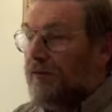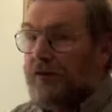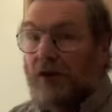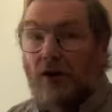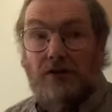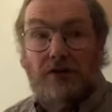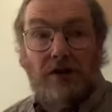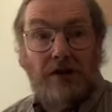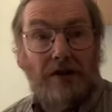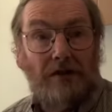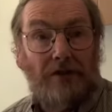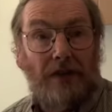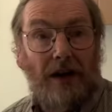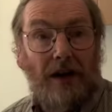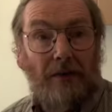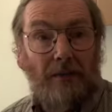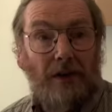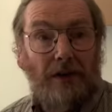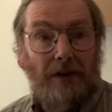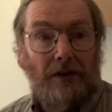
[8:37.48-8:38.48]
future
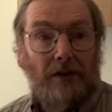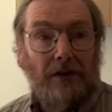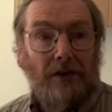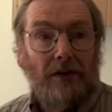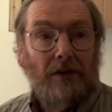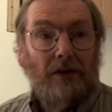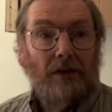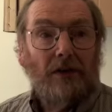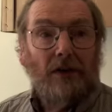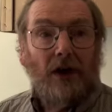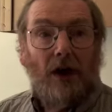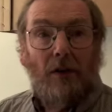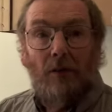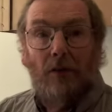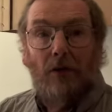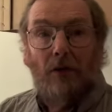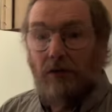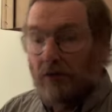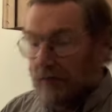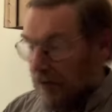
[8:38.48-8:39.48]
development, and
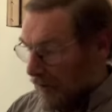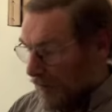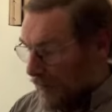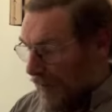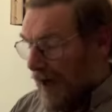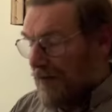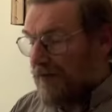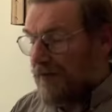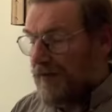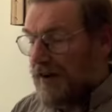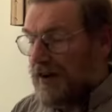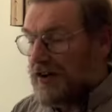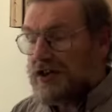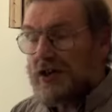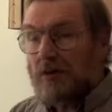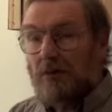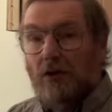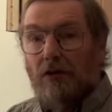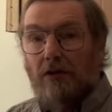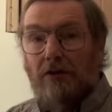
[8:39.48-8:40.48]
that
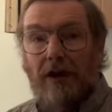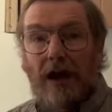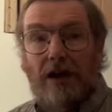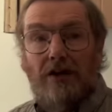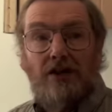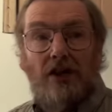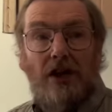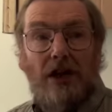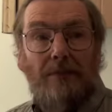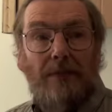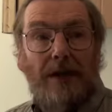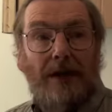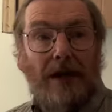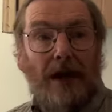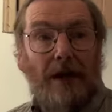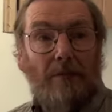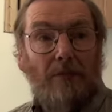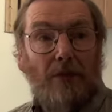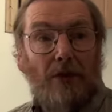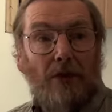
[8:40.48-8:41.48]
feature will gradually
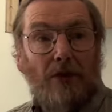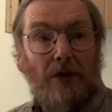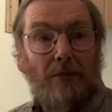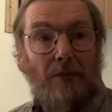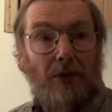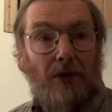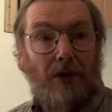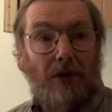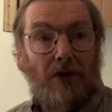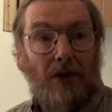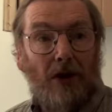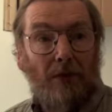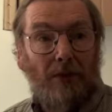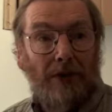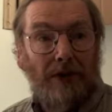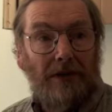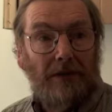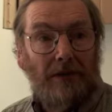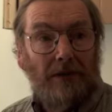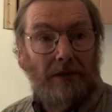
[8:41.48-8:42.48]
become more and more
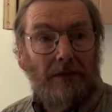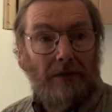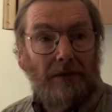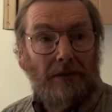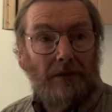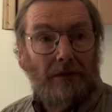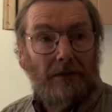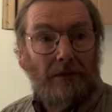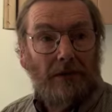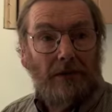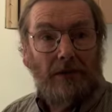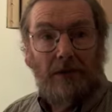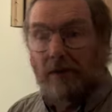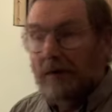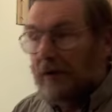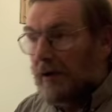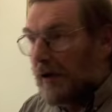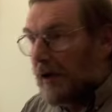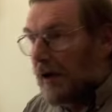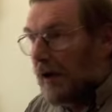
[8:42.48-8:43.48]
common,
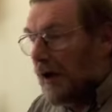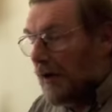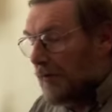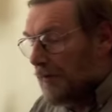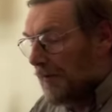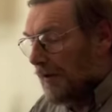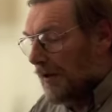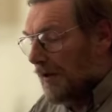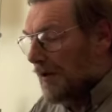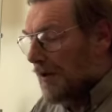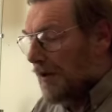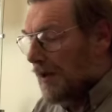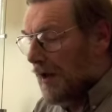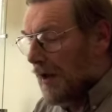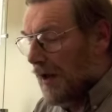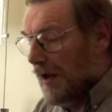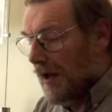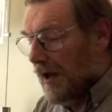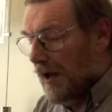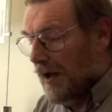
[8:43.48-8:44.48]

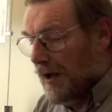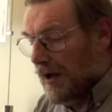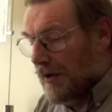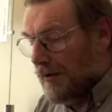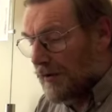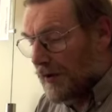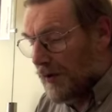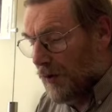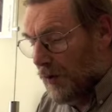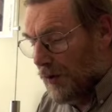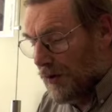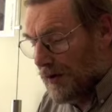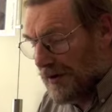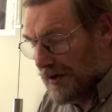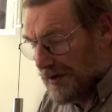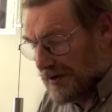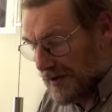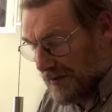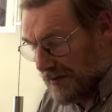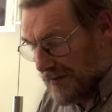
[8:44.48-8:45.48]
and the
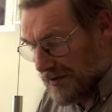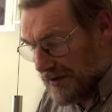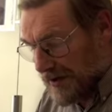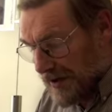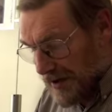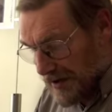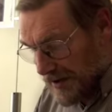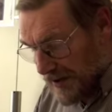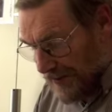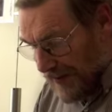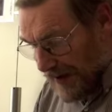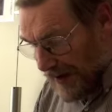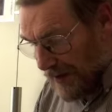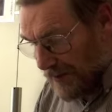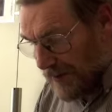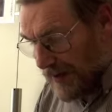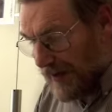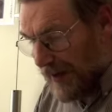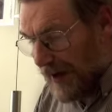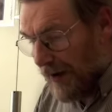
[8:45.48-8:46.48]
organisms
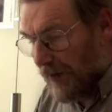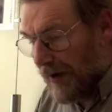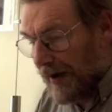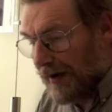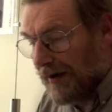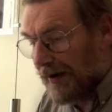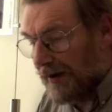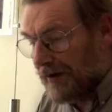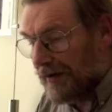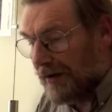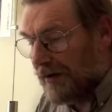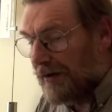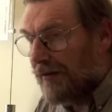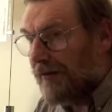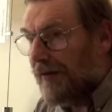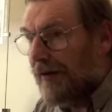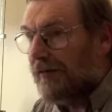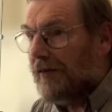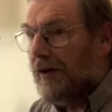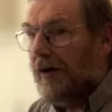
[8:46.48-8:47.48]
develop in that way. Now, I don't know
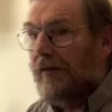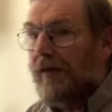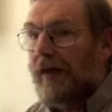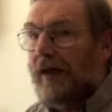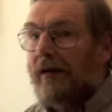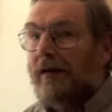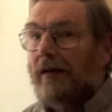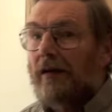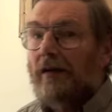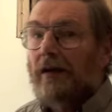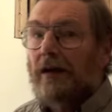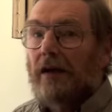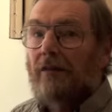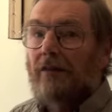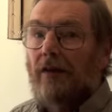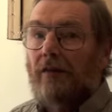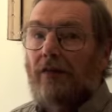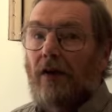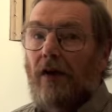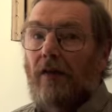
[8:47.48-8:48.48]
if I've got that
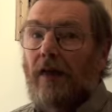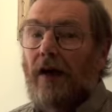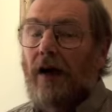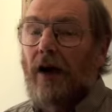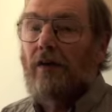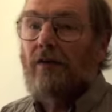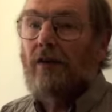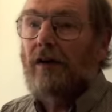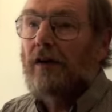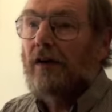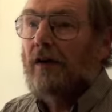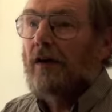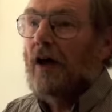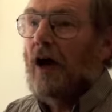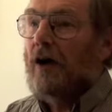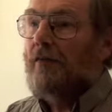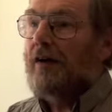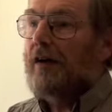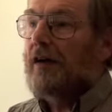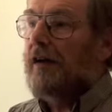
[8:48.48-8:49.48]

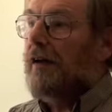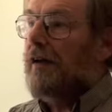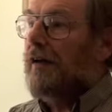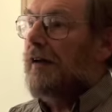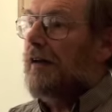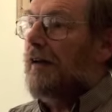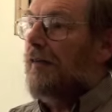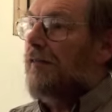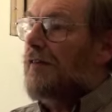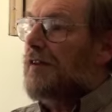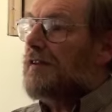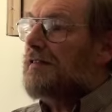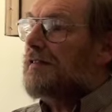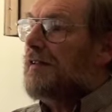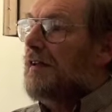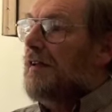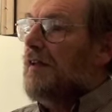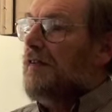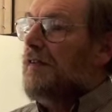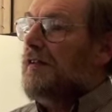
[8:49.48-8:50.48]
over clearly enough.
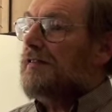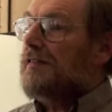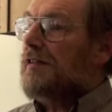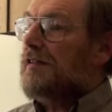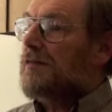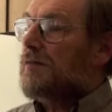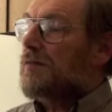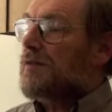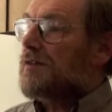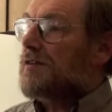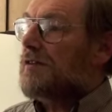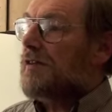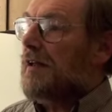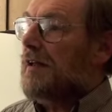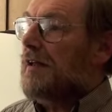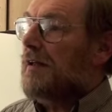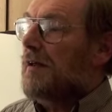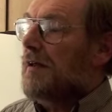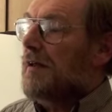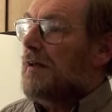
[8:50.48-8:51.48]
This was
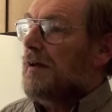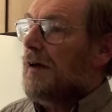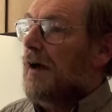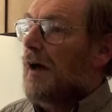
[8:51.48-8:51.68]
the